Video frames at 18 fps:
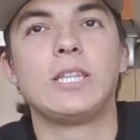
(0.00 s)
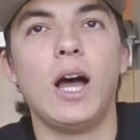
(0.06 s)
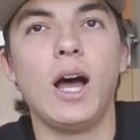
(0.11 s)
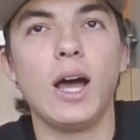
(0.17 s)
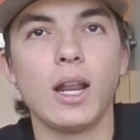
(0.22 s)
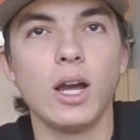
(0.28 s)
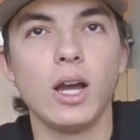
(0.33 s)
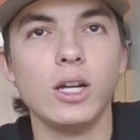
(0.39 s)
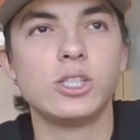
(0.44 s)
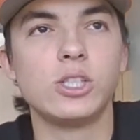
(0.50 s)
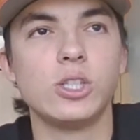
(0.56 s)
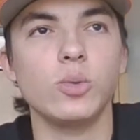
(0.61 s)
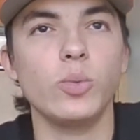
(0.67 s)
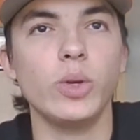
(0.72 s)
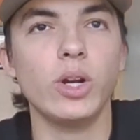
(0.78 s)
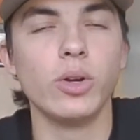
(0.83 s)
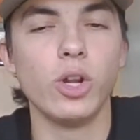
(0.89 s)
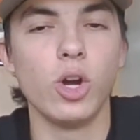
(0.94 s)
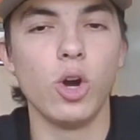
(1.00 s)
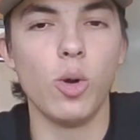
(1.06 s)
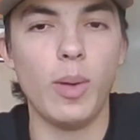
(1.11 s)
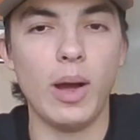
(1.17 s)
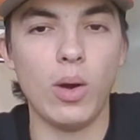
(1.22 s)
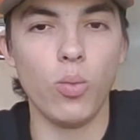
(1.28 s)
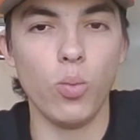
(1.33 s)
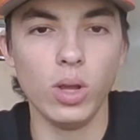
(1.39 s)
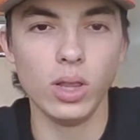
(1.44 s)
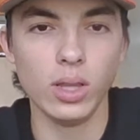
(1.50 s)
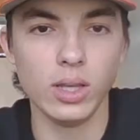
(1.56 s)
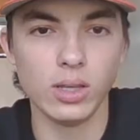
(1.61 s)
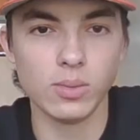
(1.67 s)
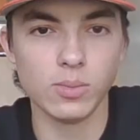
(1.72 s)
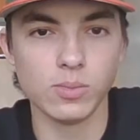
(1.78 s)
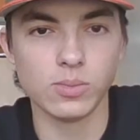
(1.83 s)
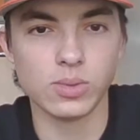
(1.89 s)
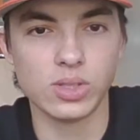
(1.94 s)
Hudson. We don't know about
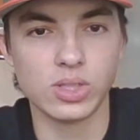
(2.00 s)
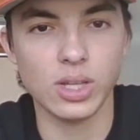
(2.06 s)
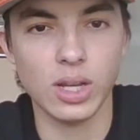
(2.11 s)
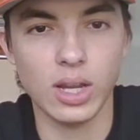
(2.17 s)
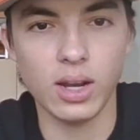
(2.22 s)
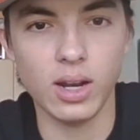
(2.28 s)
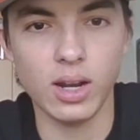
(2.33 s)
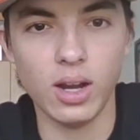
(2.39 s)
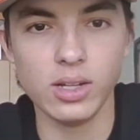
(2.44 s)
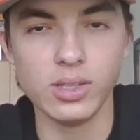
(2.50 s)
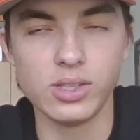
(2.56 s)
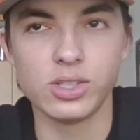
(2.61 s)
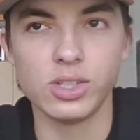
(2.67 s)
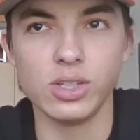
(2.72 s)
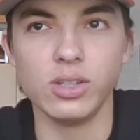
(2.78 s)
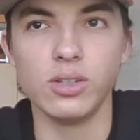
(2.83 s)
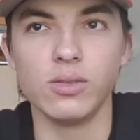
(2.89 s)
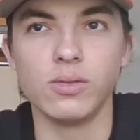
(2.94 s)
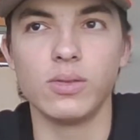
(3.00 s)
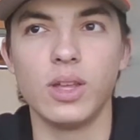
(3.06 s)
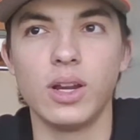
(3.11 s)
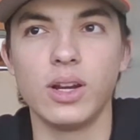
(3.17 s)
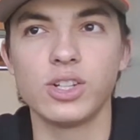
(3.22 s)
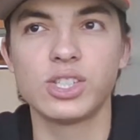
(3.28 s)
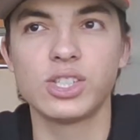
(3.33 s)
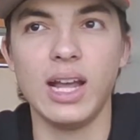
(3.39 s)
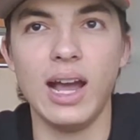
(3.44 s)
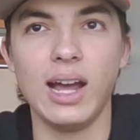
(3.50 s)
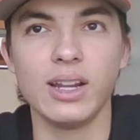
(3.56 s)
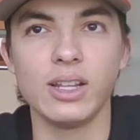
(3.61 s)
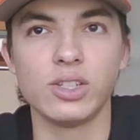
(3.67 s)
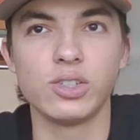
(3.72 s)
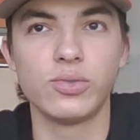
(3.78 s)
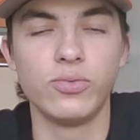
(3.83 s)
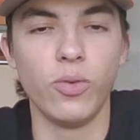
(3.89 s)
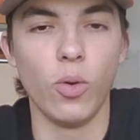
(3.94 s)
Williams and Hudson, their
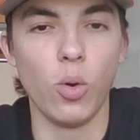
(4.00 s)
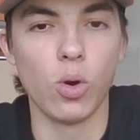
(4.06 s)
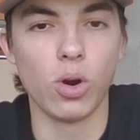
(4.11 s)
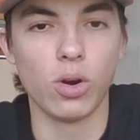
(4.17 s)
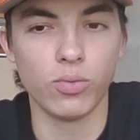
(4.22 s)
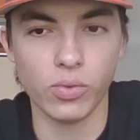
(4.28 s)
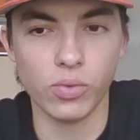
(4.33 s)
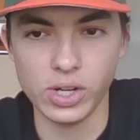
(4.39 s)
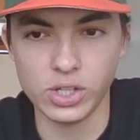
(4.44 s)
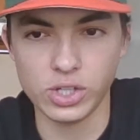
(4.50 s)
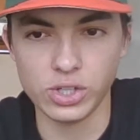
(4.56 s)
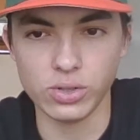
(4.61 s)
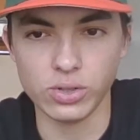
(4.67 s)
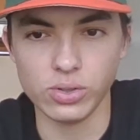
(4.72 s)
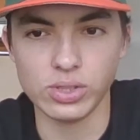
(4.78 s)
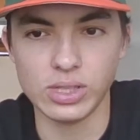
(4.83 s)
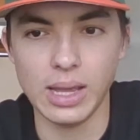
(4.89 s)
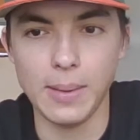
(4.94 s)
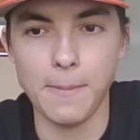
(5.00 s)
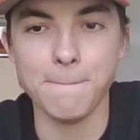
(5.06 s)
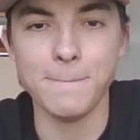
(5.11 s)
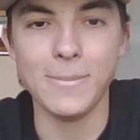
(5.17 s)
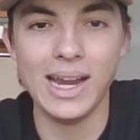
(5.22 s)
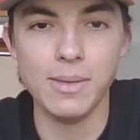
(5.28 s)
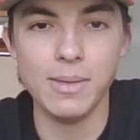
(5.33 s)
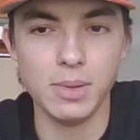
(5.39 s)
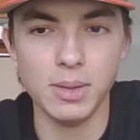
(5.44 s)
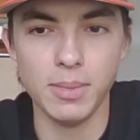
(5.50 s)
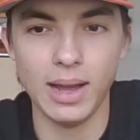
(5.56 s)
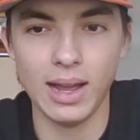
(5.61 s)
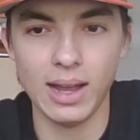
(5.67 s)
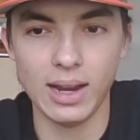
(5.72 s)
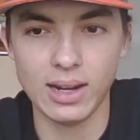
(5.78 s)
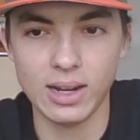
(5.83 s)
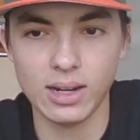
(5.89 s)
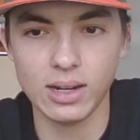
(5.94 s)
status for regionals. They might be
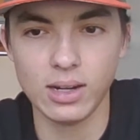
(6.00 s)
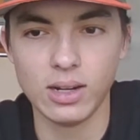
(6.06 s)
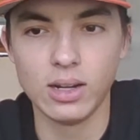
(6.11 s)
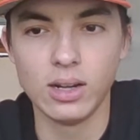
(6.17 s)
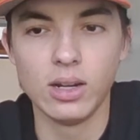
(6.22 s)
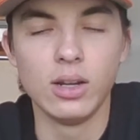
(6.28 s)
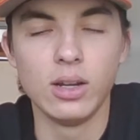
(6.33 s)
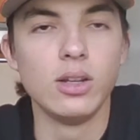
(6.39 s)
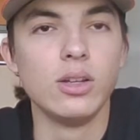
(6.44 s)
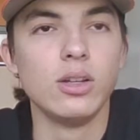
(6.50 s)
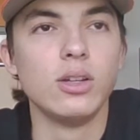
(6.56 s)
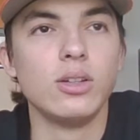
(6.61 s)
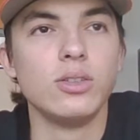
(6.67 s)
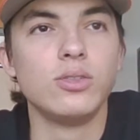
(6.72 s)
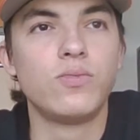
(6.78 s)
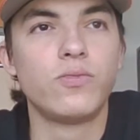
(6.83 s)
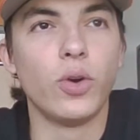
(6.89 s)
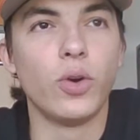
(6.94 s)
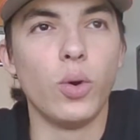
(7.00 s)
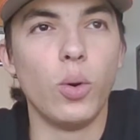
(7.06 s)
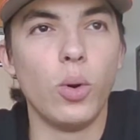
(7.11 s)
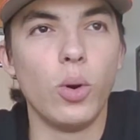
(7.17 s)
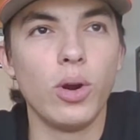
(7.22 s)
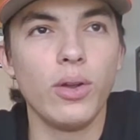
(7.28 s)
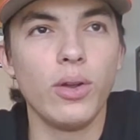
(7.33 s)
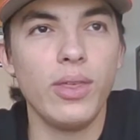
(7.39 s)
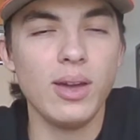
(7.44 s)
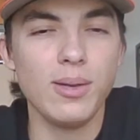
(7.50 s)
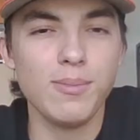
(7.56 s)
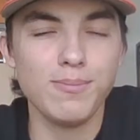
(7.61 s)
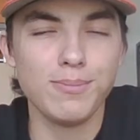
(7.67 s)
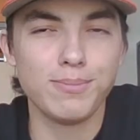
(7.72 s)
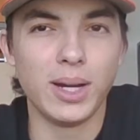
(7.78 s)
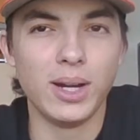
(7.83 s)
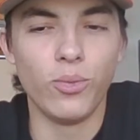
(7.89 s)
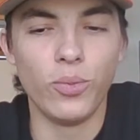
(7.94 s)
back for
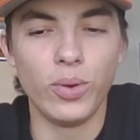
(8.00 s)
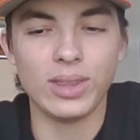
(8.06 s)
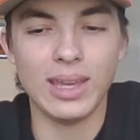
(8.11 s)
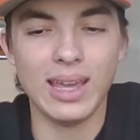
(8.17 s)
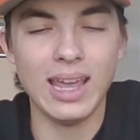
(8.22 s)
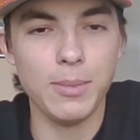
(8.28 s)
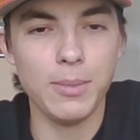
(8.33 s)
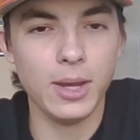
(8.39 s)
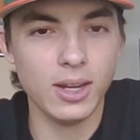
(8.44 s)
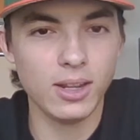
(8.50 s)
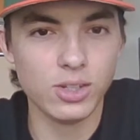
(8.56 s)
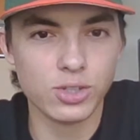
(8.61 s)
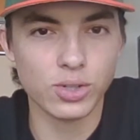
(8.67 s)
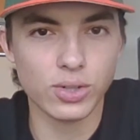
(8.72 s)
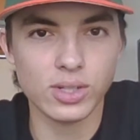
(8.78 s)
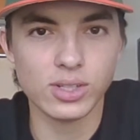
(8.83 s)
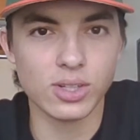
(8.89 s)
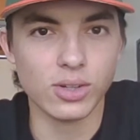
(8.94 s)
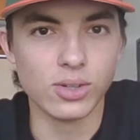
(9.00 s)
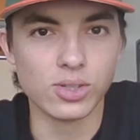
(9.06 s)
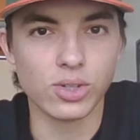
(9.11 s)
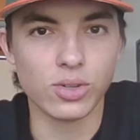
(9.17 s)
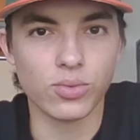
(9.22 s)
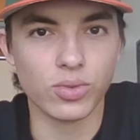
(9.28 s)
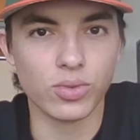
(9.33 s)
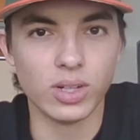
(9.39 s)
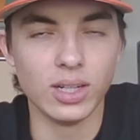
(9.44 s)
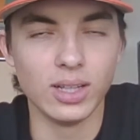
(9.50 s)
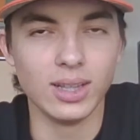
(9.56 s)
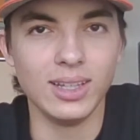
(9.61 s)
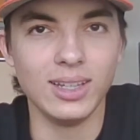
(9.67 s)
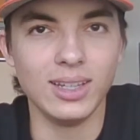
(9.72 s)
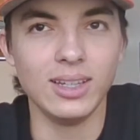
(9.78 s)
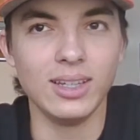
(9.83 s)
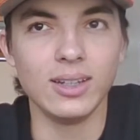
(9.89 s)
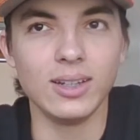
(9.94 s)
them, but with hamate injuries, those are
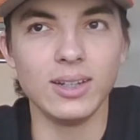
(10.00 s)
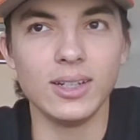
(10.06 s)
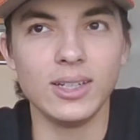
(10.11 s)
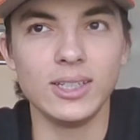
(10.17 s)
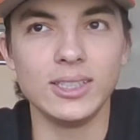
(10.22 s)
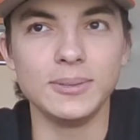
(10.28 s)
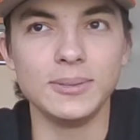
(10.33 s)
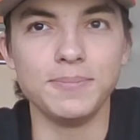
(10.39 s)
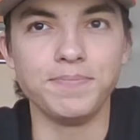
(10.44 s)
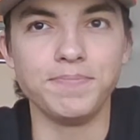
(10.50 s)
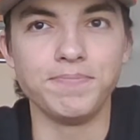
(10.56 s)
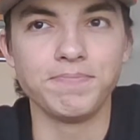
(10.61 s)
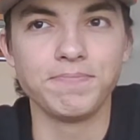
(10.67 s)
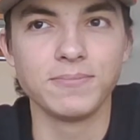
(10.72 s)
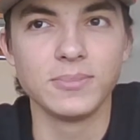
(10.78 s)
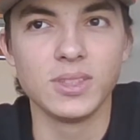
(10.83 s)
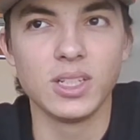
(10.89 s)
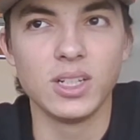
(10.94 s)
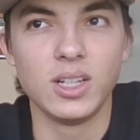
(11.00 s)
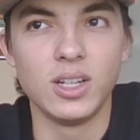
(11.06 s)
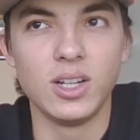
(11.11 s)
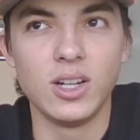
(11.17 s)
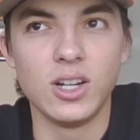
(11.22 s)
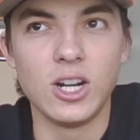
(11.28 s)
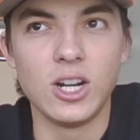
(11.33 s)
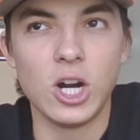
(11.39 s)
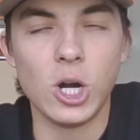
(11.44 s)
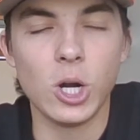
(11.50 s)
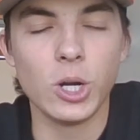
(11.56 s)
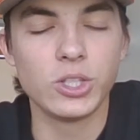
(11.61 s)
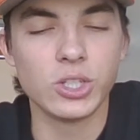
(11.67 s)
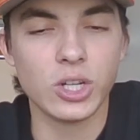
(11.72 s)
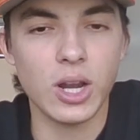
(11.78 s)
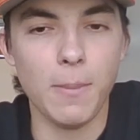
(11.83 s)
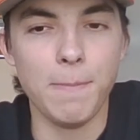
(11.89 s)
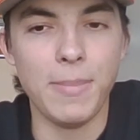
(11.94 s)
really hard
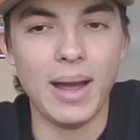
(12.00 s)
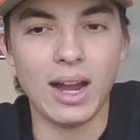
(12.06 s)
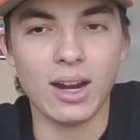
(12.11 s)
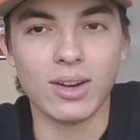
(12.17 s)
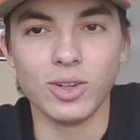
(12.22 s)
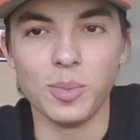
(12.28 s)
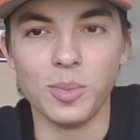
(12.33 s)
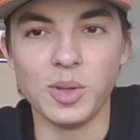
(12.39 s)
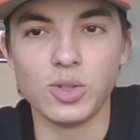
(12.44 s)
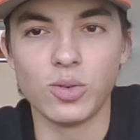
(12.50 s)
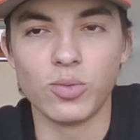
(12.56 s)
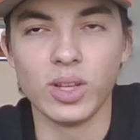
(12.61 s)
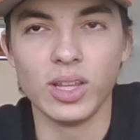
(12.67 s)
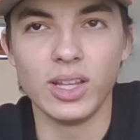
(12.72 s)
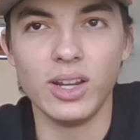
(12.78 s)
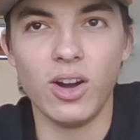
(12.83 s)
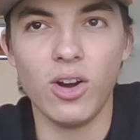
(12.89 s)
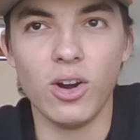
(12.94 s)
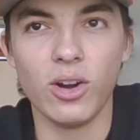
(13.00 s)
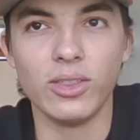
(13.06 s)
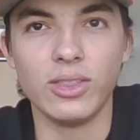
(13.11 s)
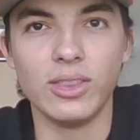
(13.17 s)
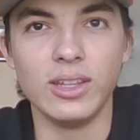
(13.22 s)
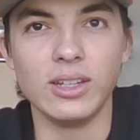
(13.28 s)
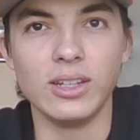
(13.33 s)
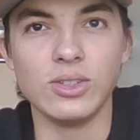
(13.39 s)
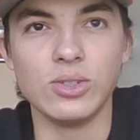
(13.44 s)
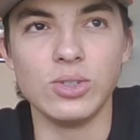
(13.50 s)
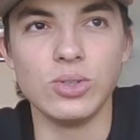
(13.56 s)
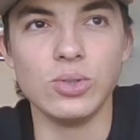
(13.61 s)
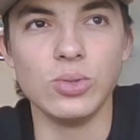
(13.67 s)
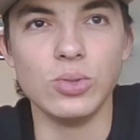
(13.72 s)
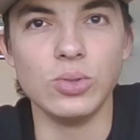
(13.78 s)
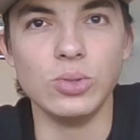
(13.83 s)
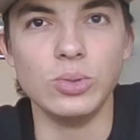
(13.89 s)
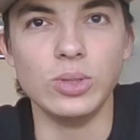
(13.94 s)
to come back from. It's a really hard thing
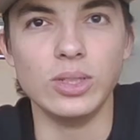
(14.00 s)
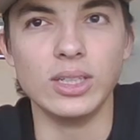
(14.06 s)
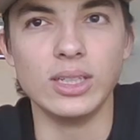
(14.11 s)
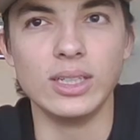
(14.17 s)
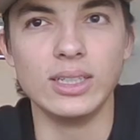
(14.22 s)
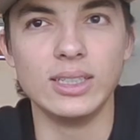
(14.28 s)
to,